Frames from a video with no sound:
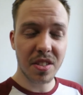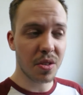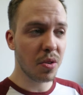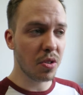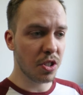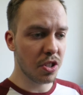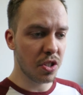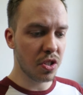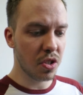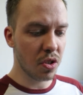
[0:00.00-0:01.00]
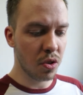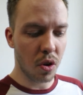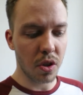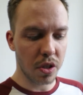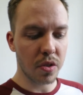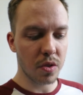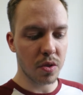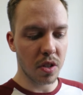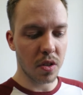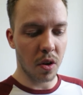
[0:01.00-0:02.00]
so not just not
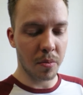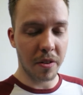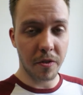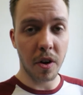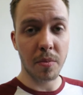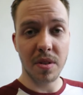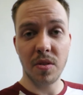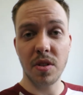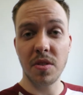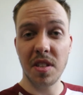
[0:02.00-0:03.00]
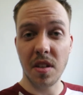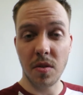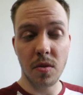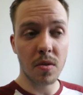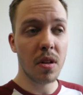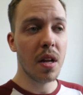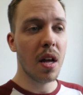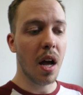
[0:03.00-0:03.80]
use it on my phone, but not use it at all.